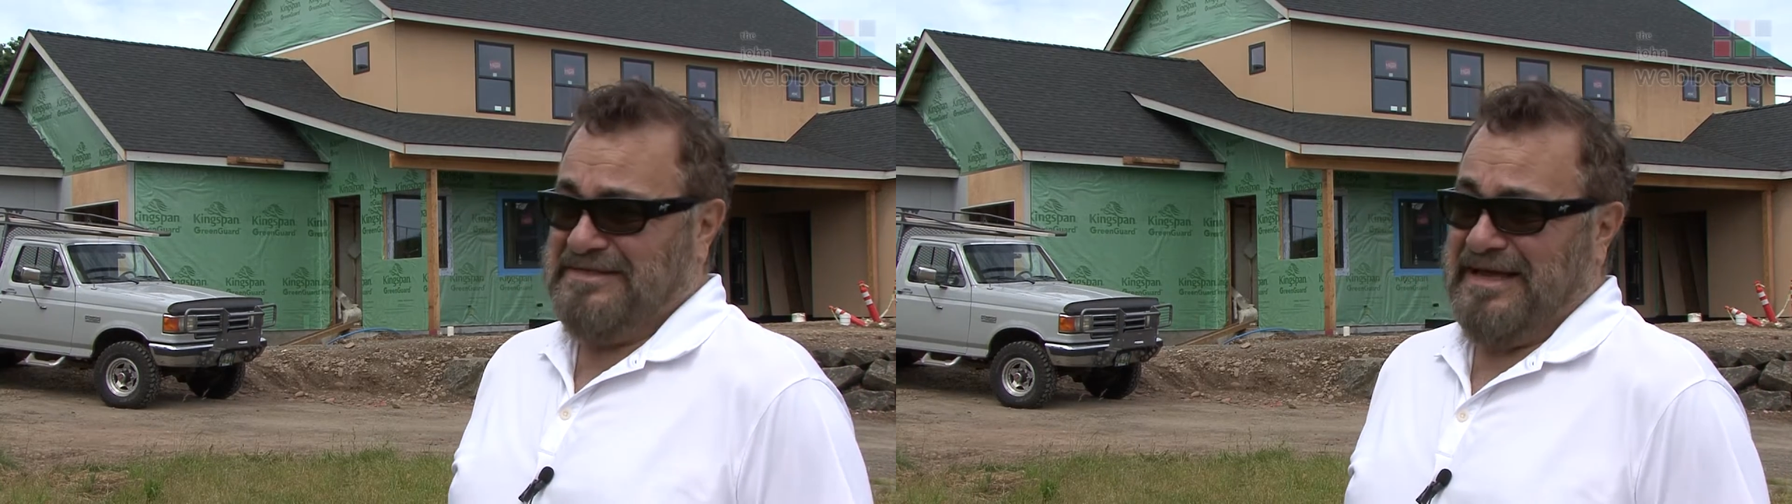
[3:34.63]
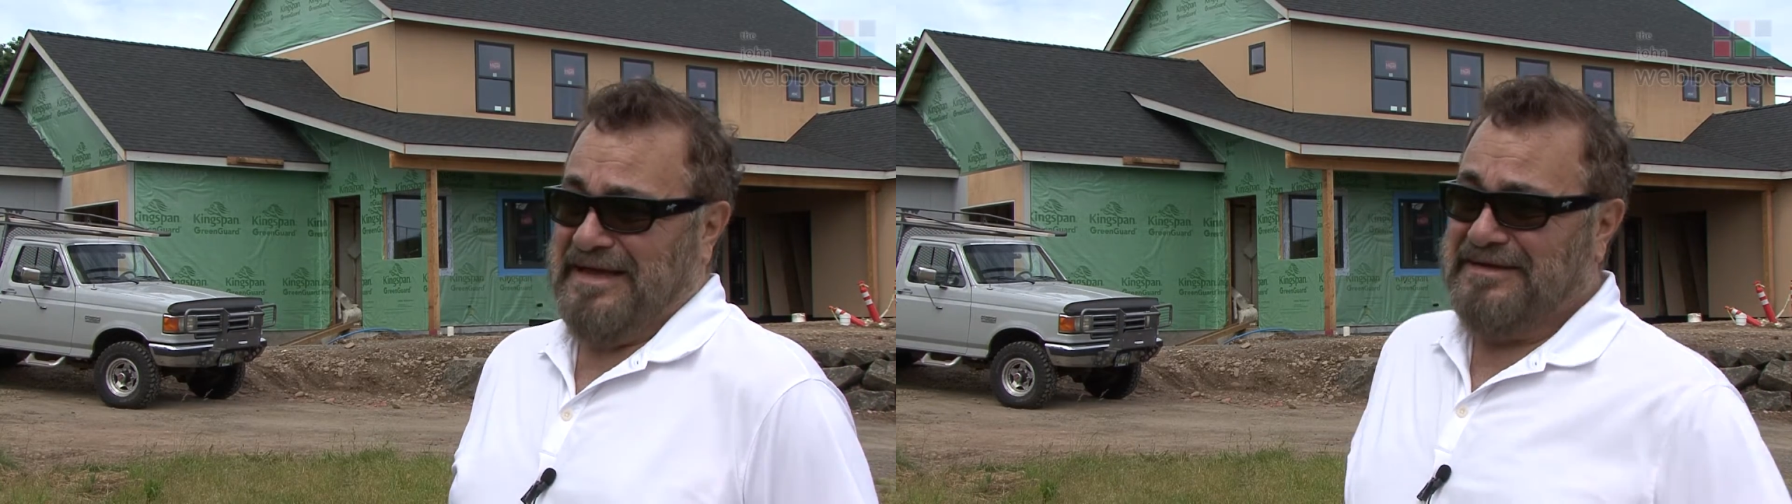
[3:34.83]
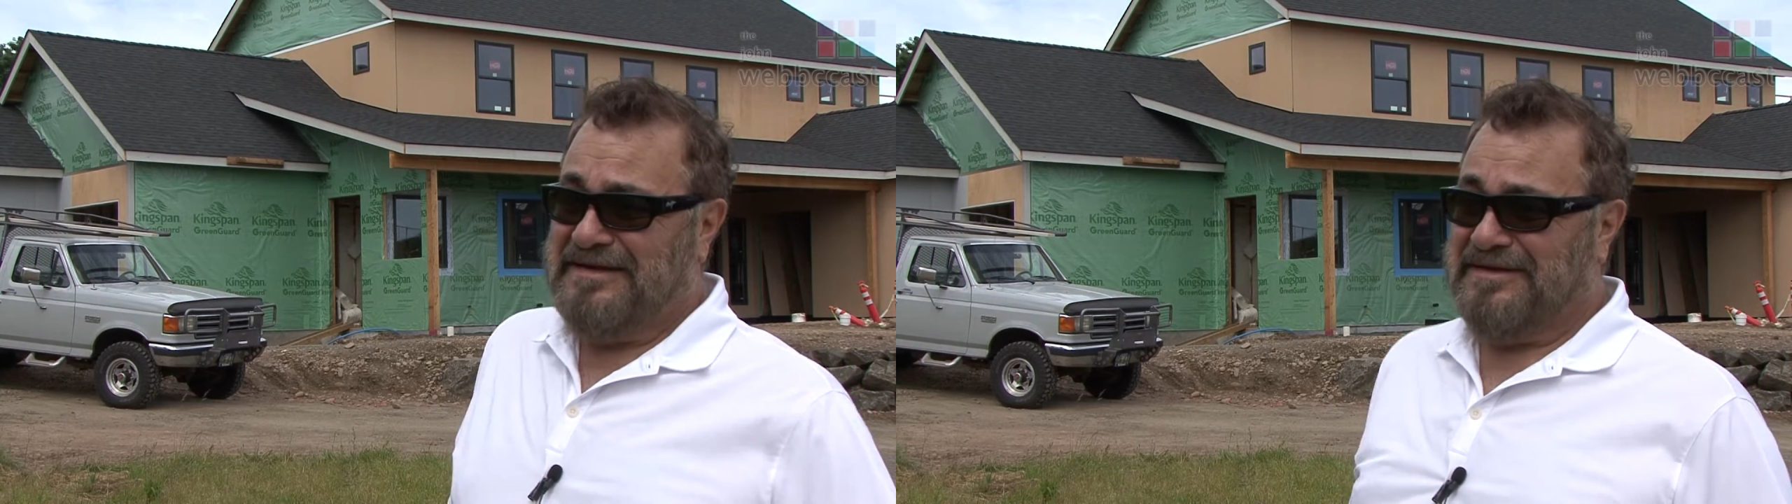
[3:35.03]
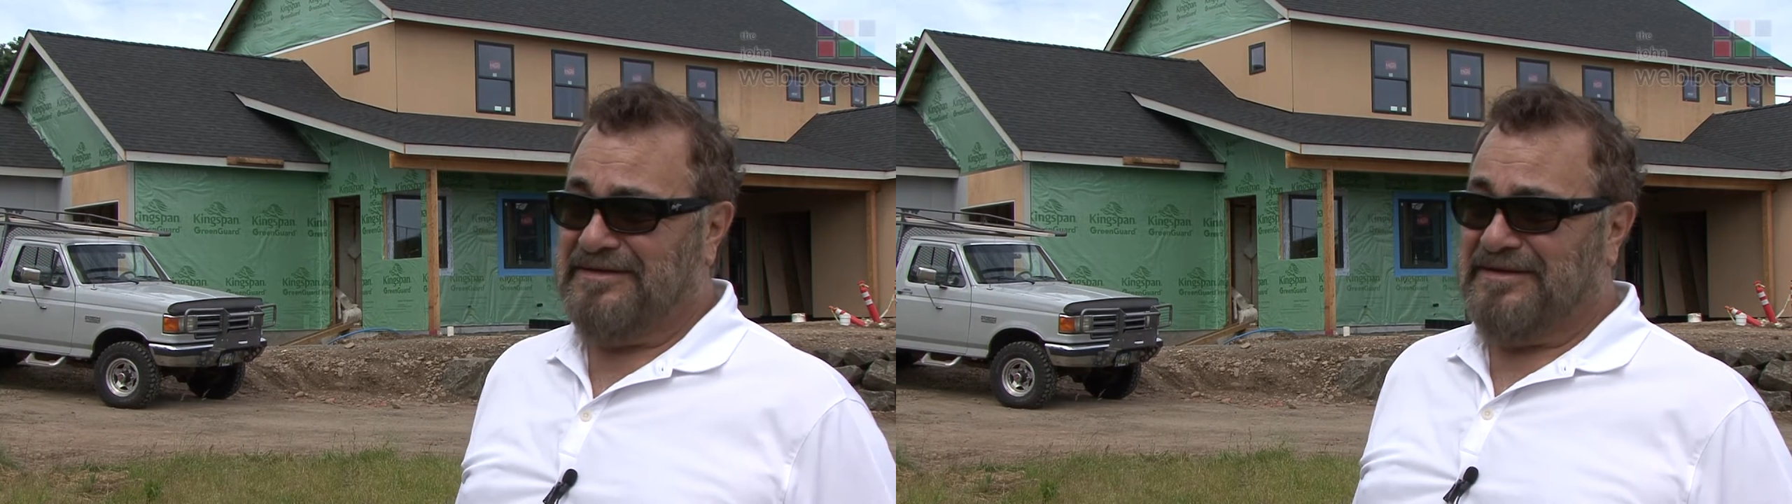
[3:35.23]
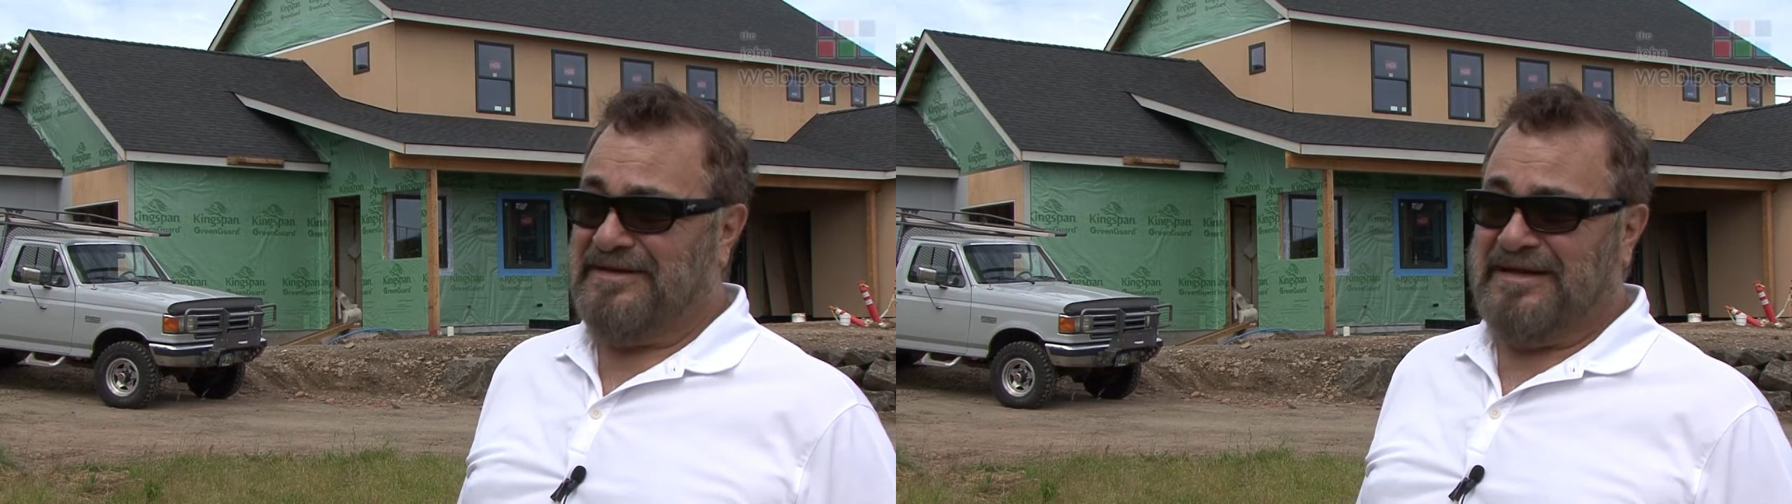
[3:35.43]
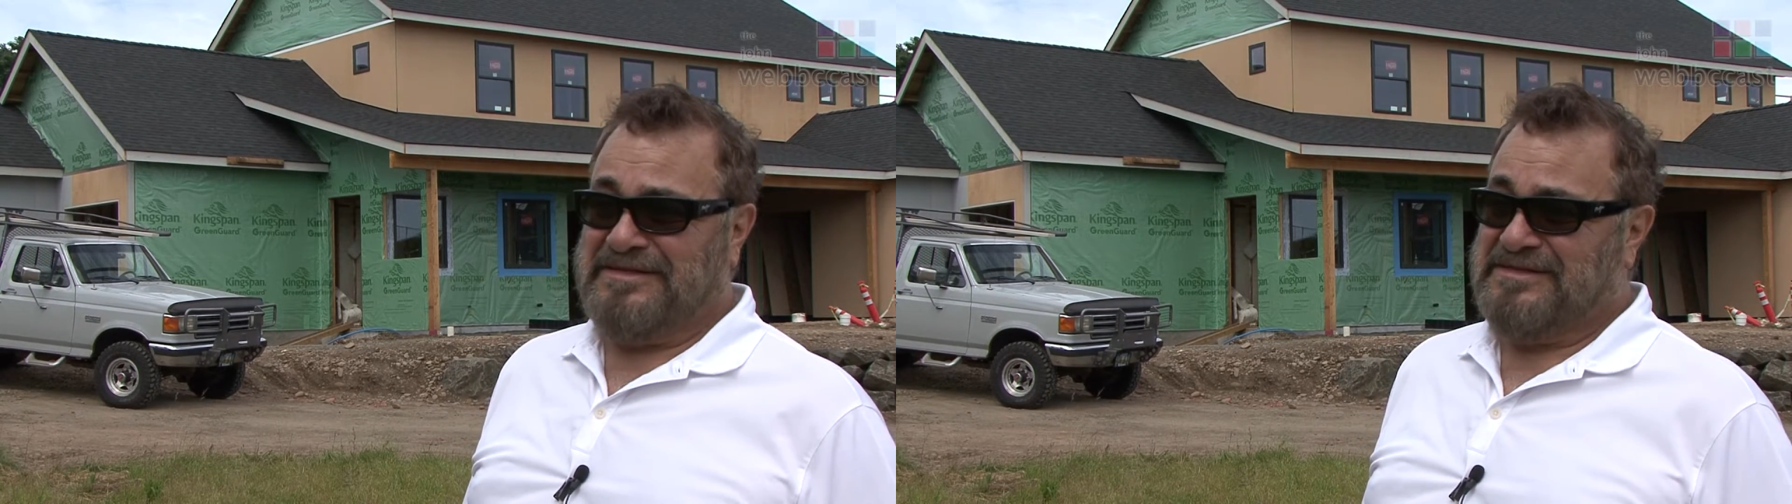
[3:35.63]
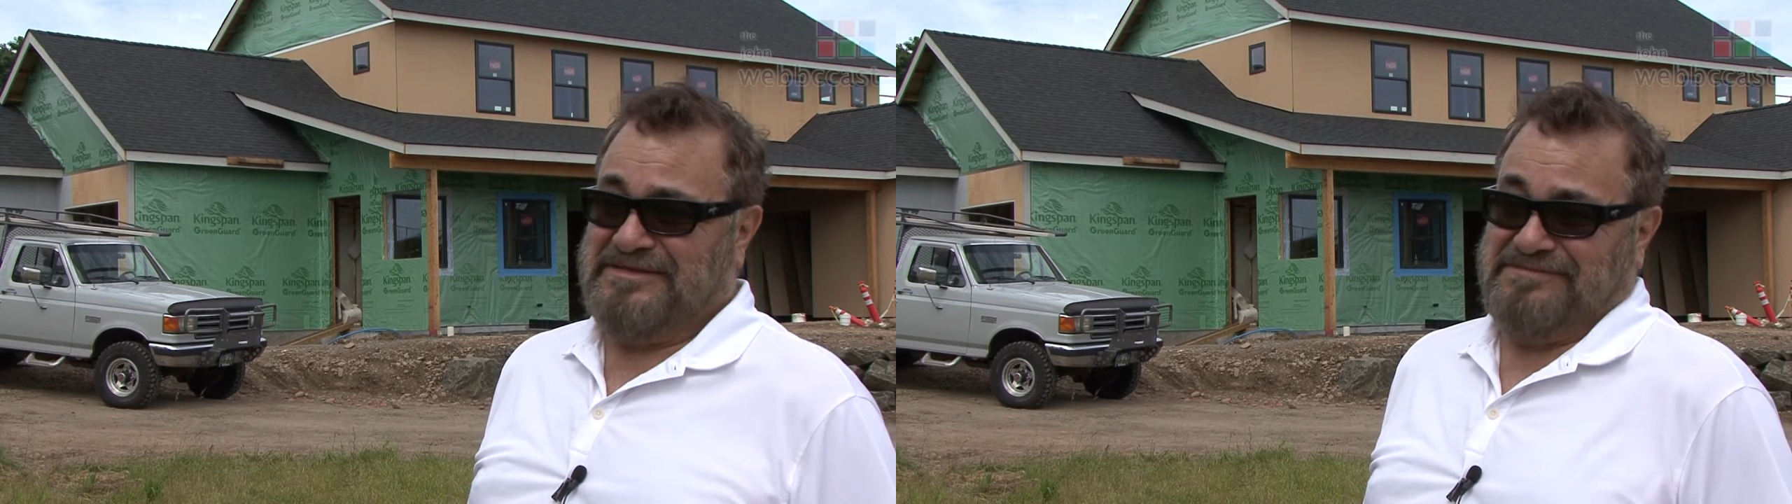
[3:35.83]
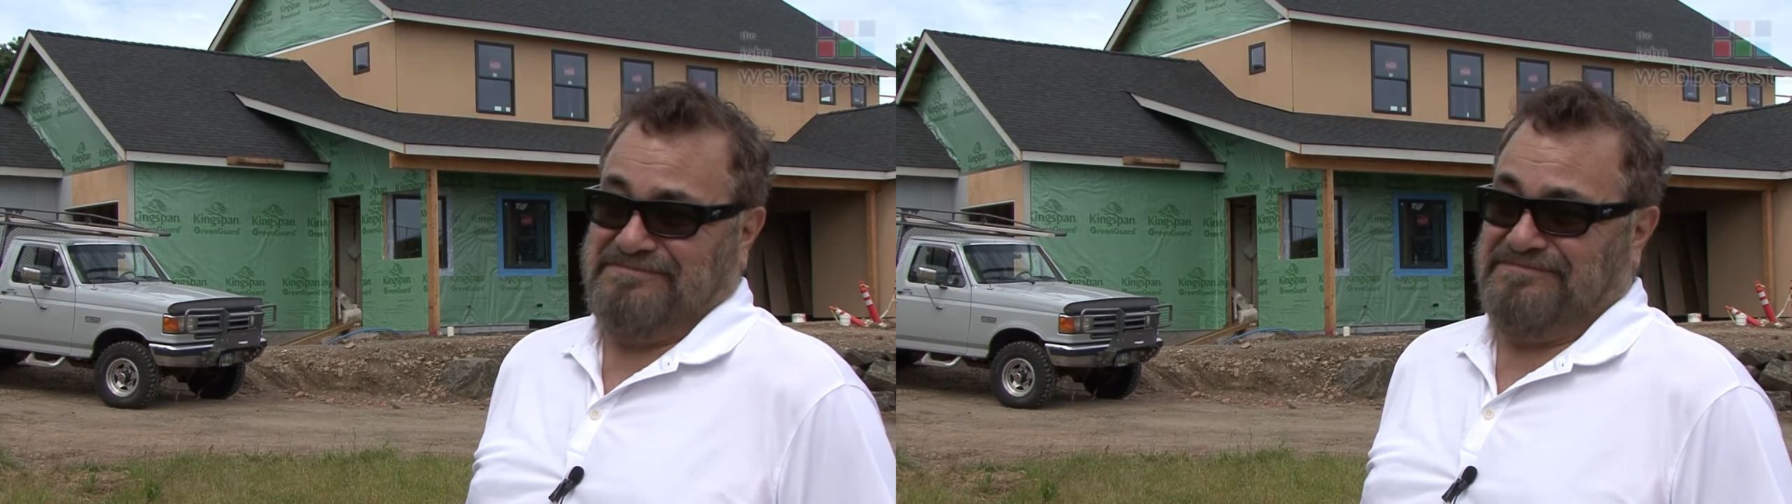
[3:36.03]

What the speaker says: said, it's,